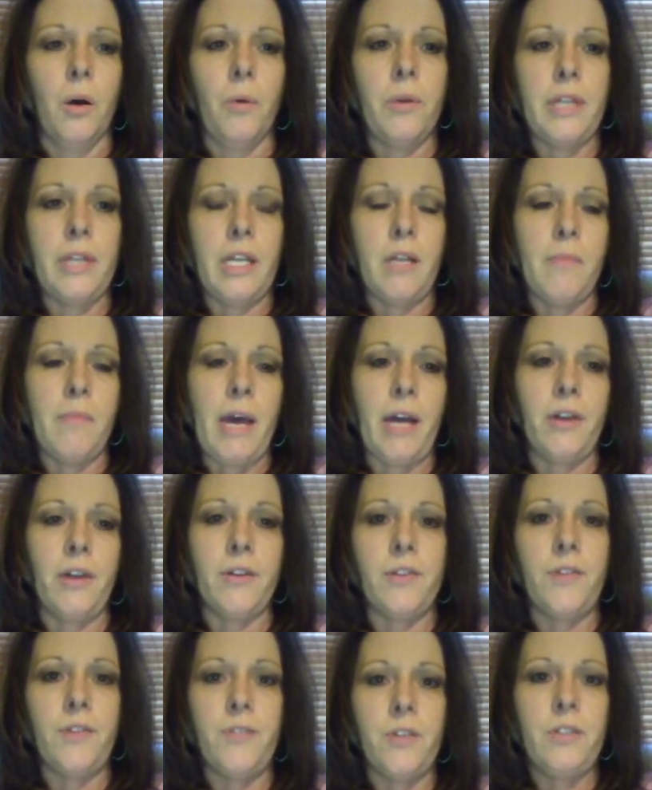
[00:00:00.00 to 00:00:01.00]
Within a
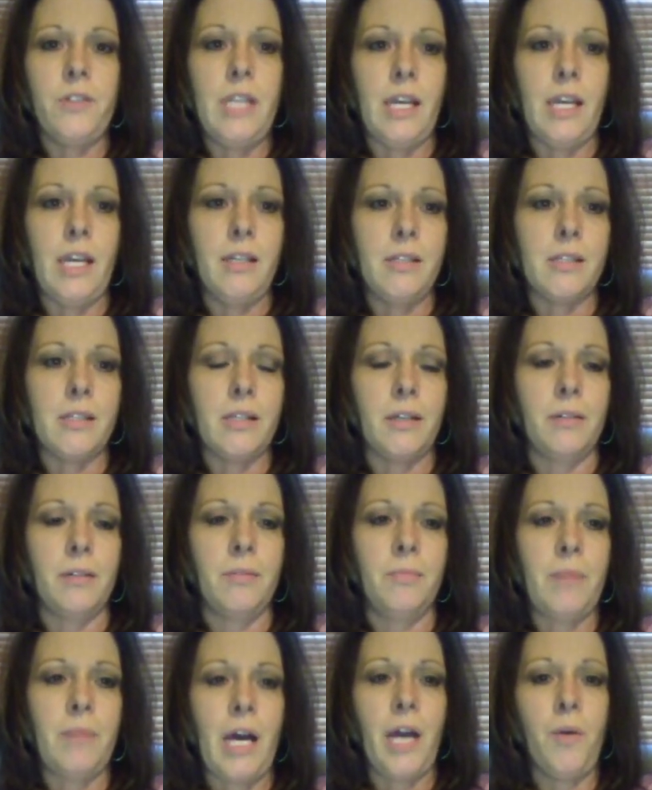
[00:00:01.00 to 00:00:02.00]
matter of a few days,
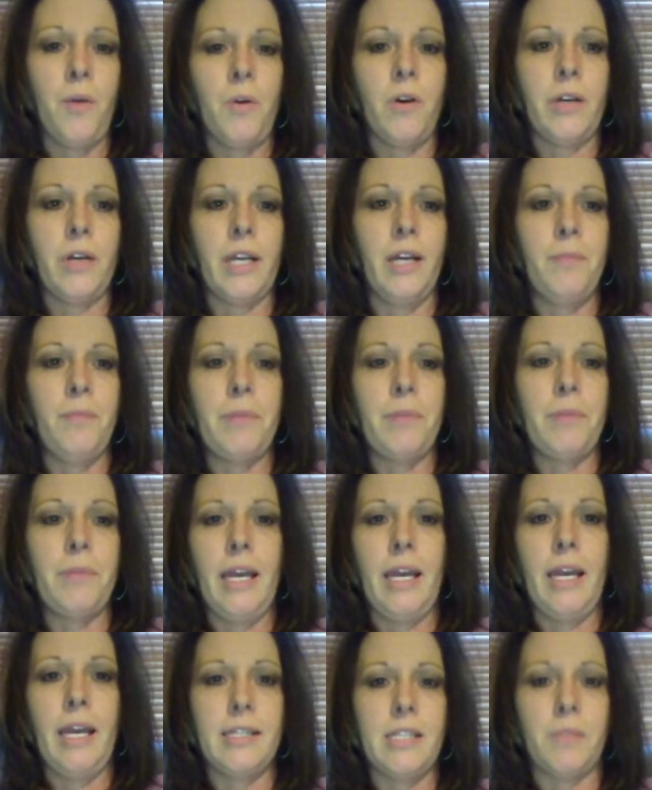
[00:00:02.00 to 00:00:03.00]
I woke up and
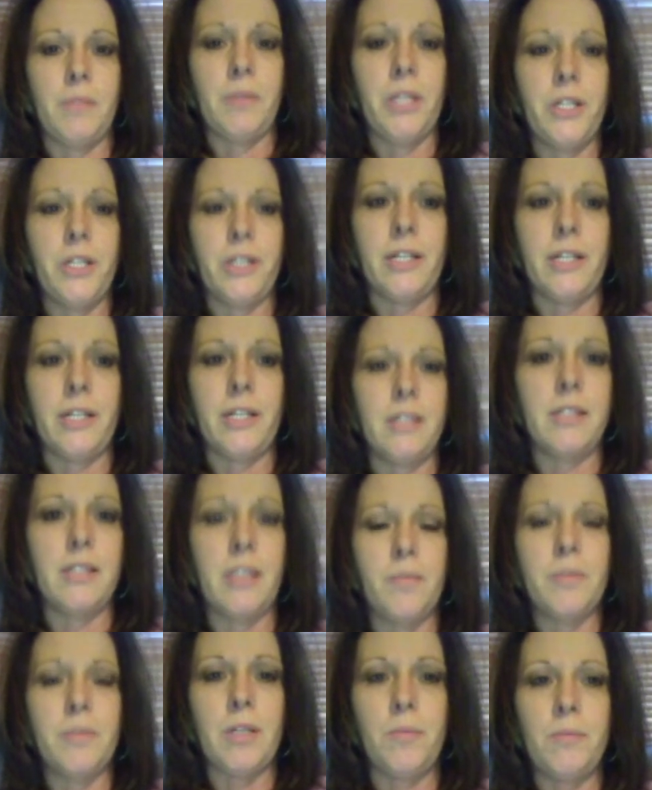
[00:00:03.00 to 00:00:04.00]
I had some of the
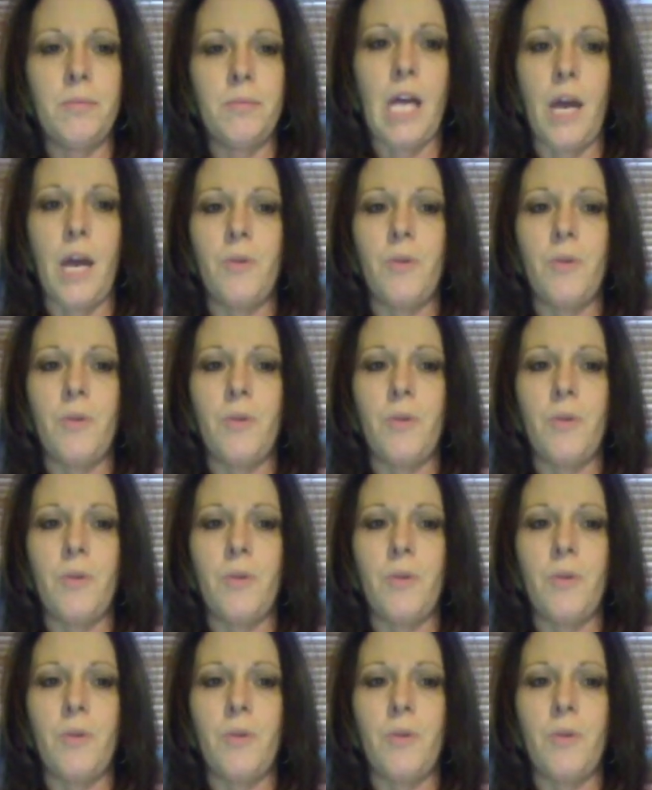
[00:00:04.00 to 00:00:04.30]
craziest symptoms.